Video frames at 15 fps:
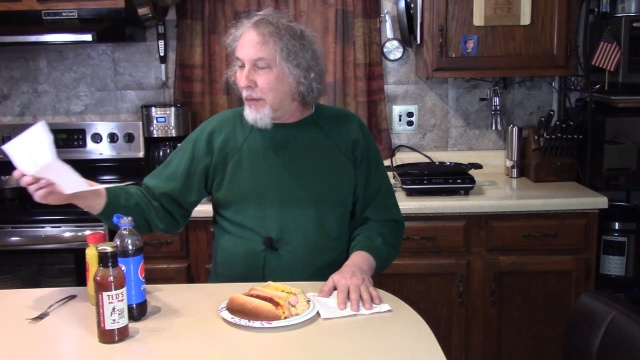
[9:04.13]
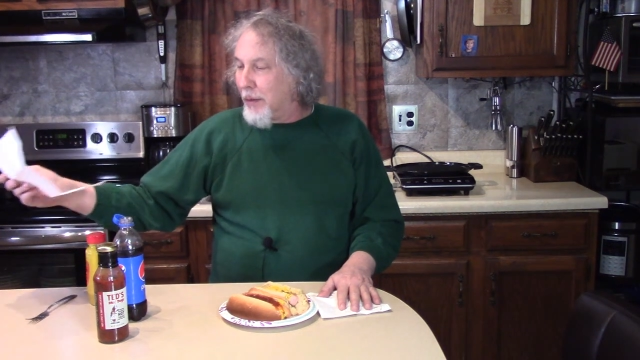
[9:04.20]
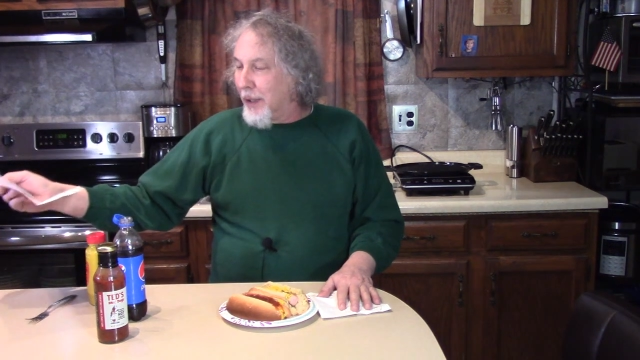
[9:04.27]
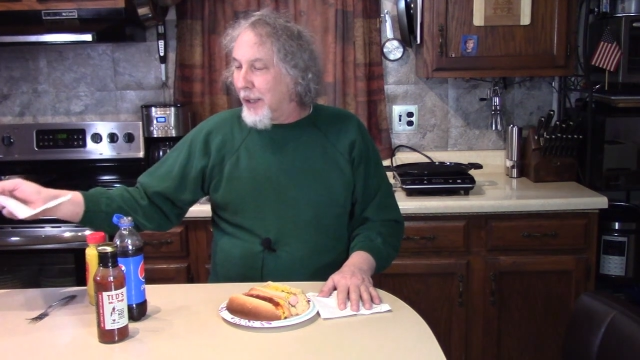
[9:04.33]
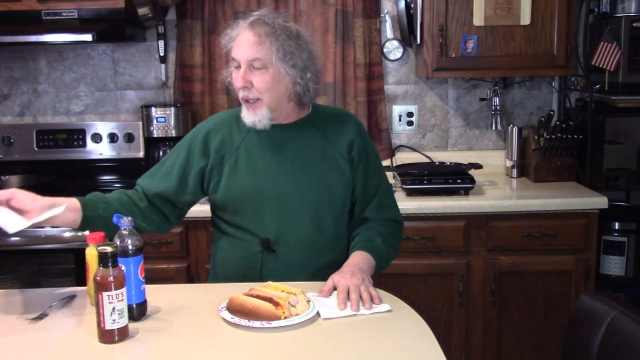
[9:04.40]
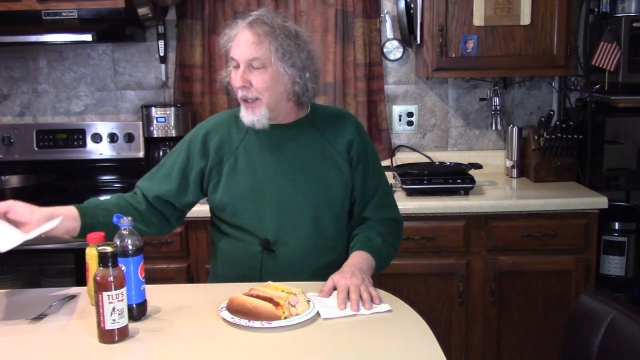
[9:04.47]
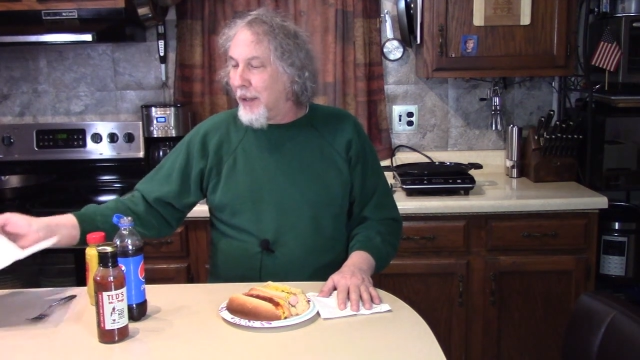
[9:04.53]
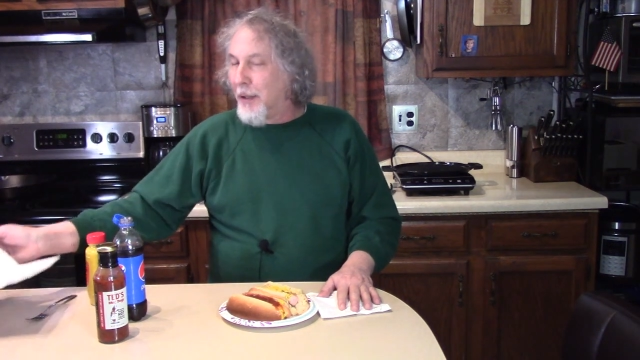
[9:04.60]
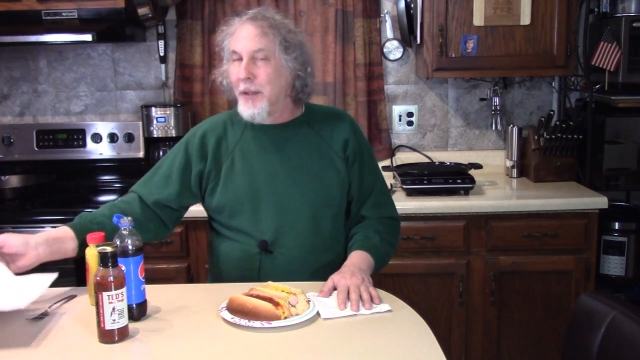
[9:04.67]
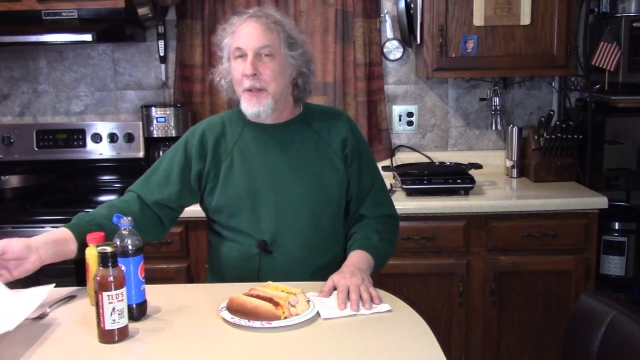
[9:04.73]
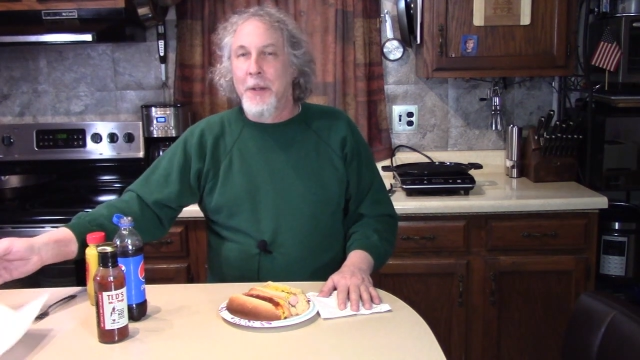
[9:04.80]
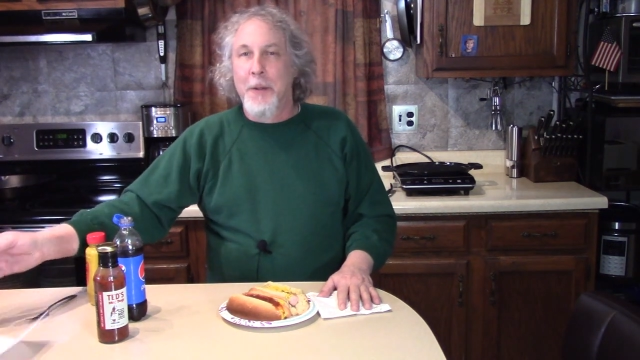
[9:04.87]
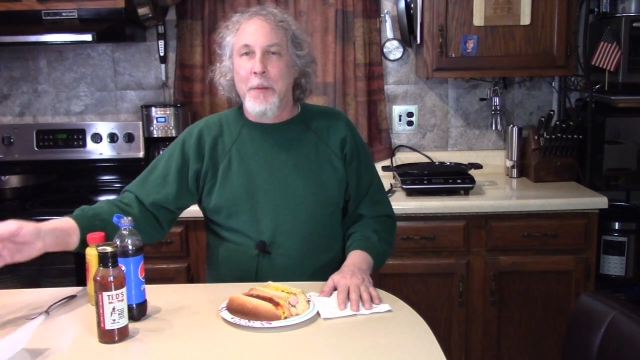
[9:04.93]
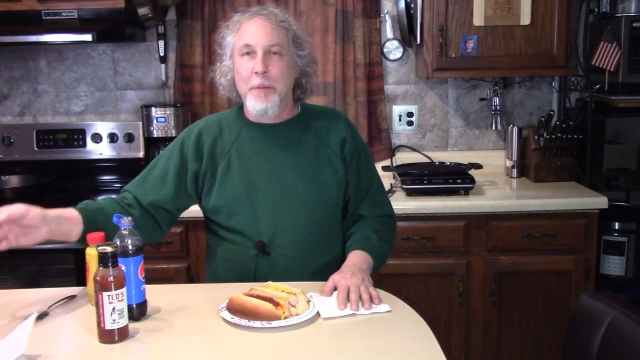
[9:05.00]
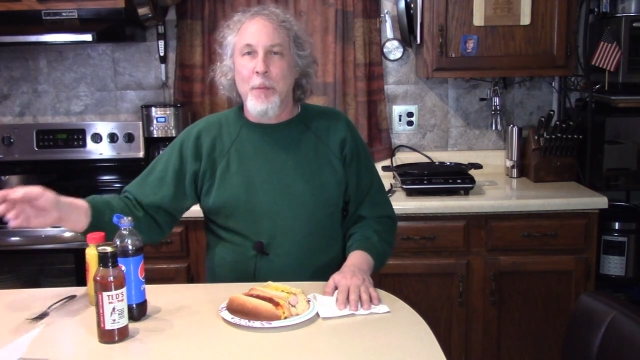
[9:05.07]
going again
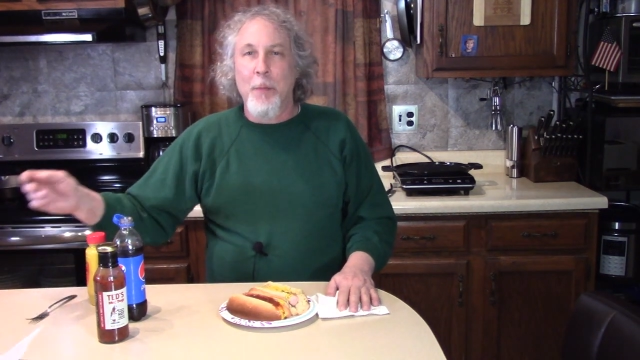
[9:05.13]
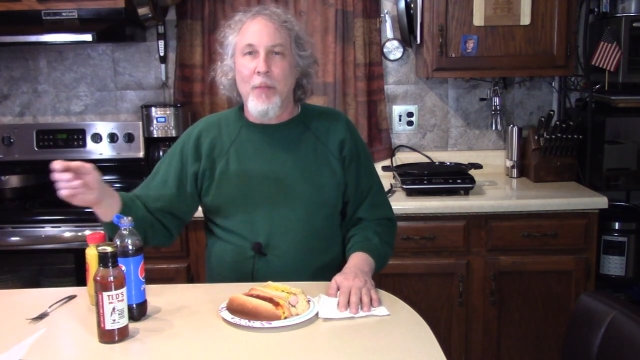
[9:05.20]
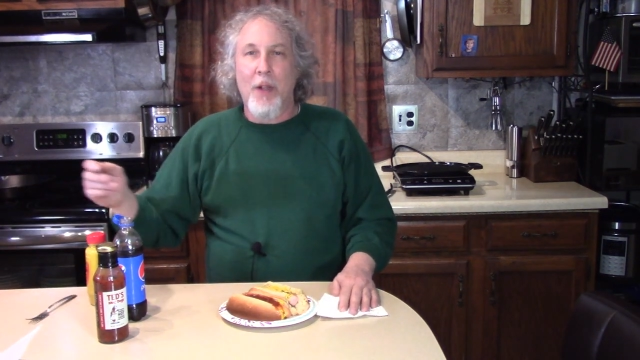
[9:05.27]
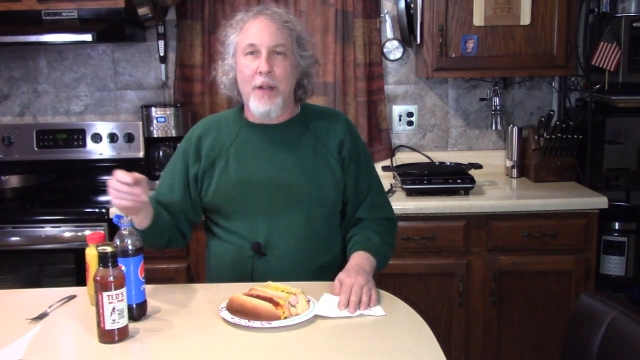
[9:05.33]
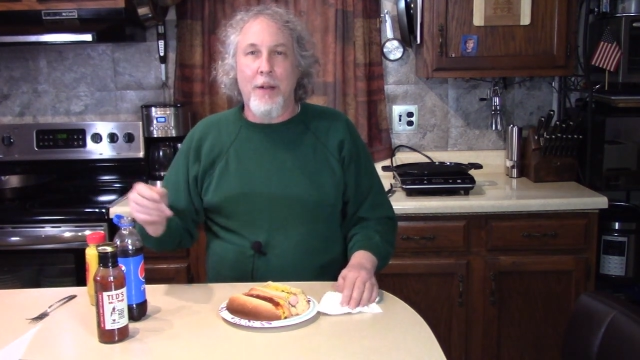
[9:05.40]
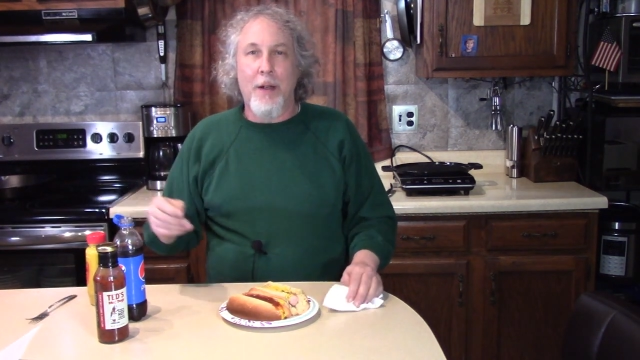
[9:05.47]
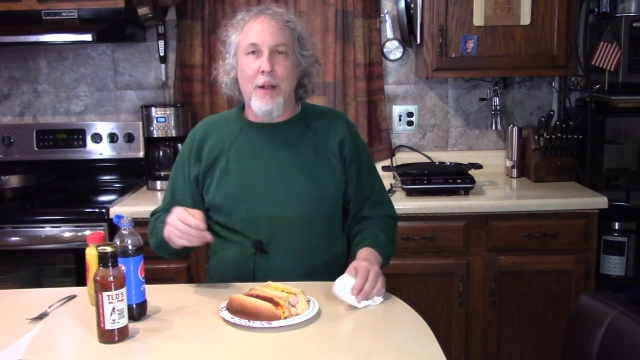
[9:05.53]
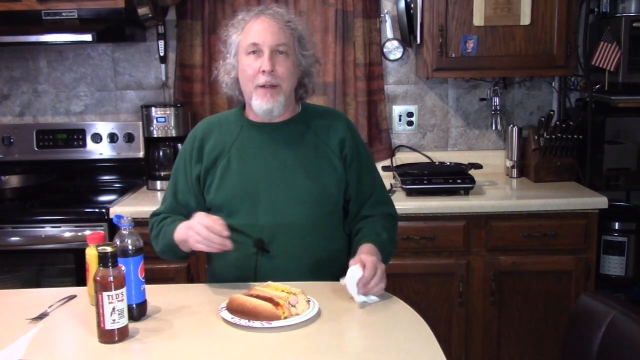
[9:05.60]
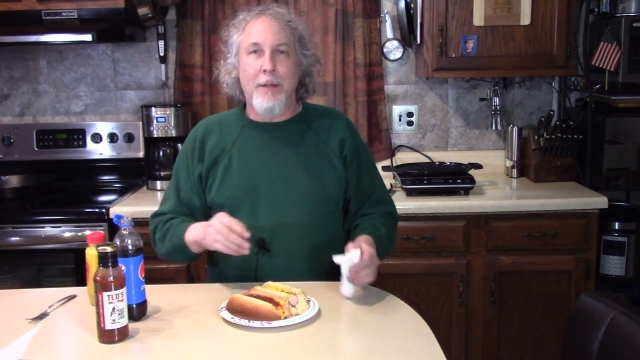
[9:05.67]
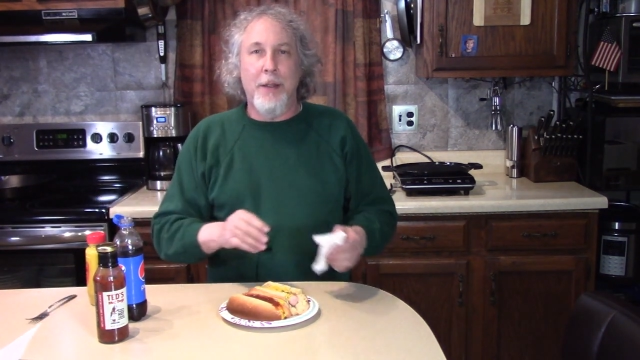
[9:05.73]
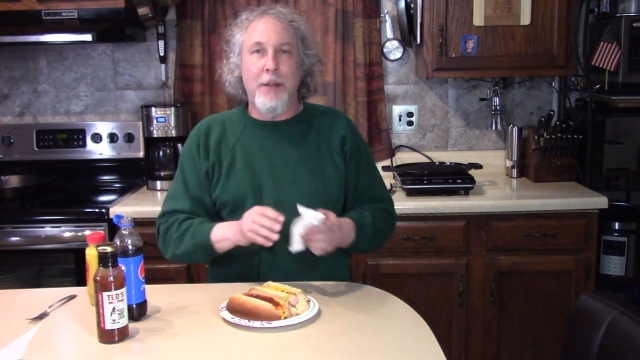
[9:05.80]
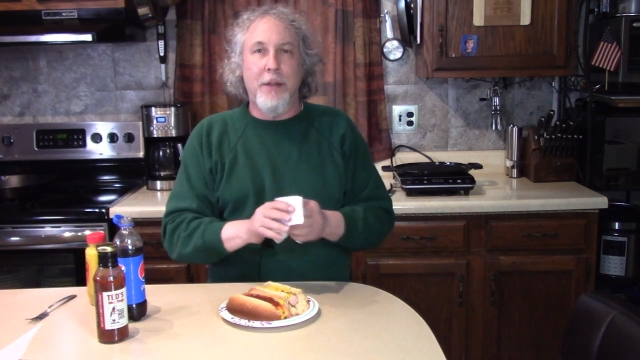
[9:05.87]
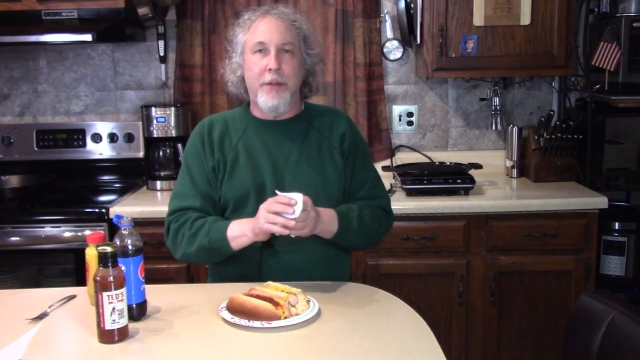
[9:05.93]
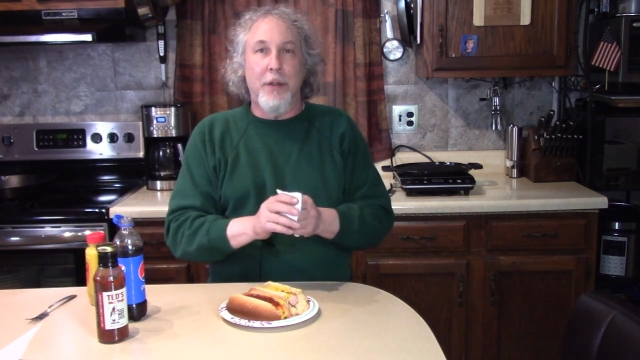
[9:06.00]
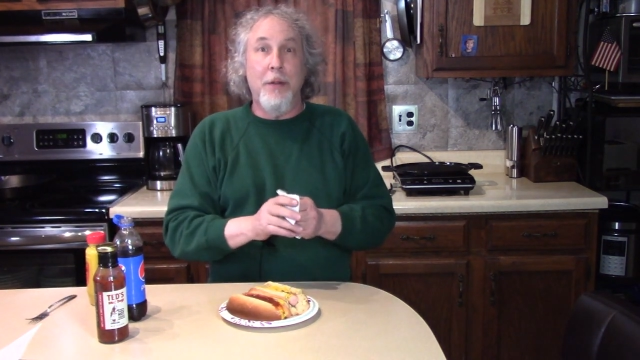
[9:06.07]
because I love
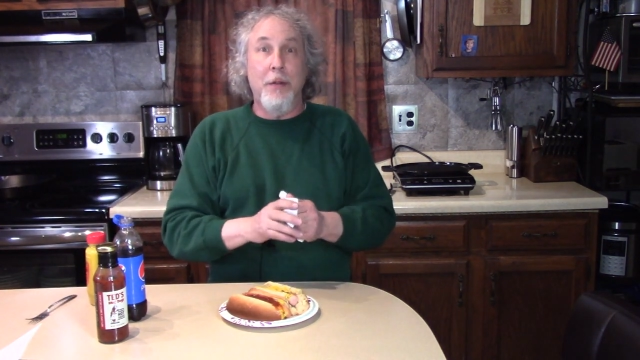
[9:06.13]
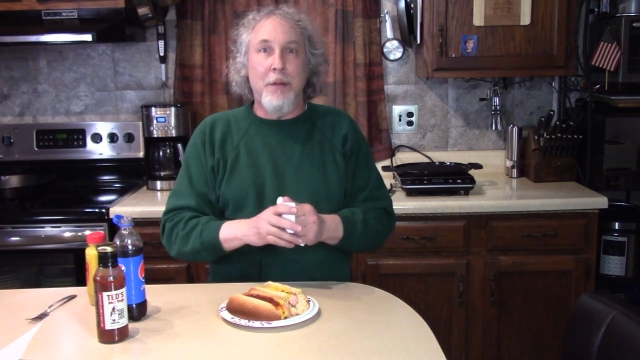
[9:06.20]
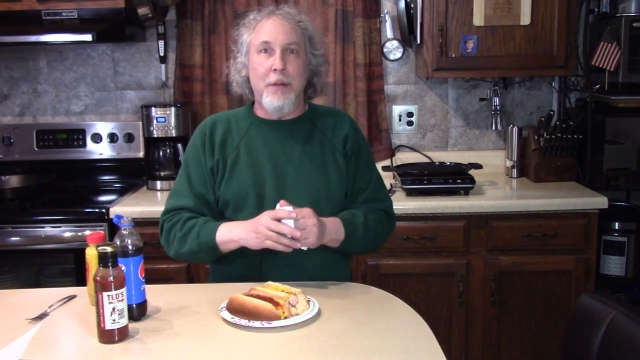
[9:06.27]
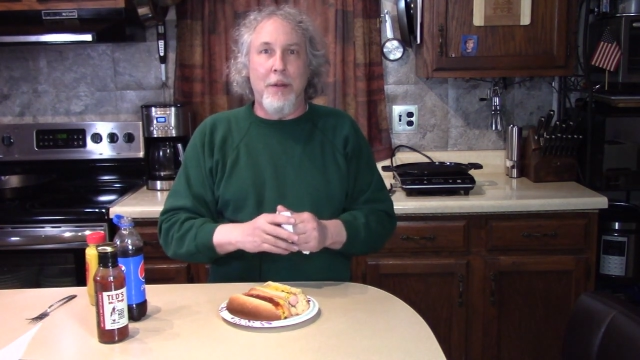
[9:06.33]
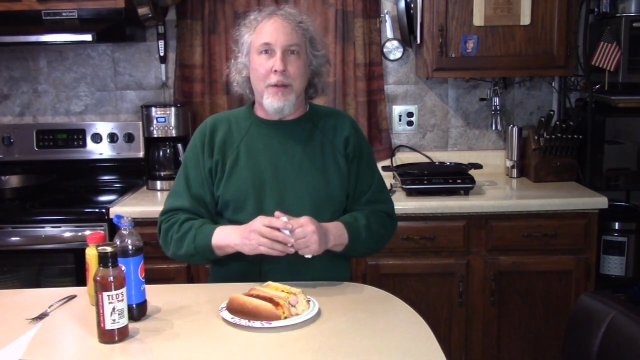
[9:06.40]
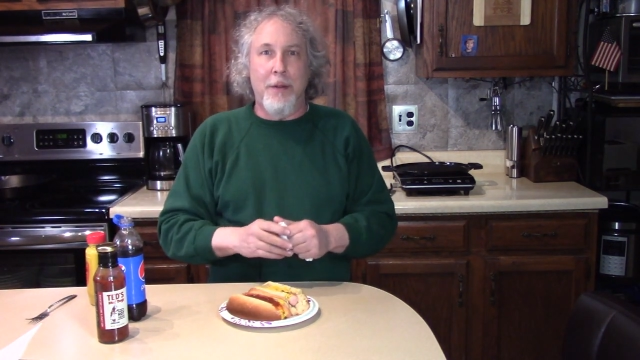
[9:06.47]
it too.